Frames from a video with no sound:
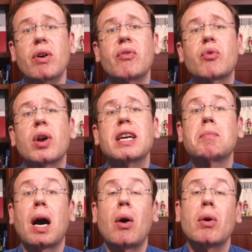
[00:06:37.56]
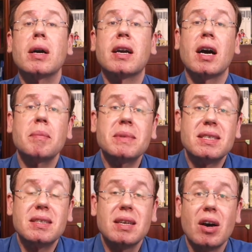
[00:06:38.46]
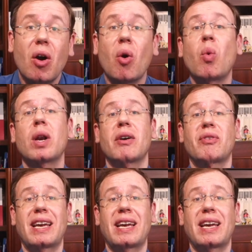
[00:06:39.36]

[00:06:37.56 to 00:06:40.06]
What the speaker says: With great power comes, who would have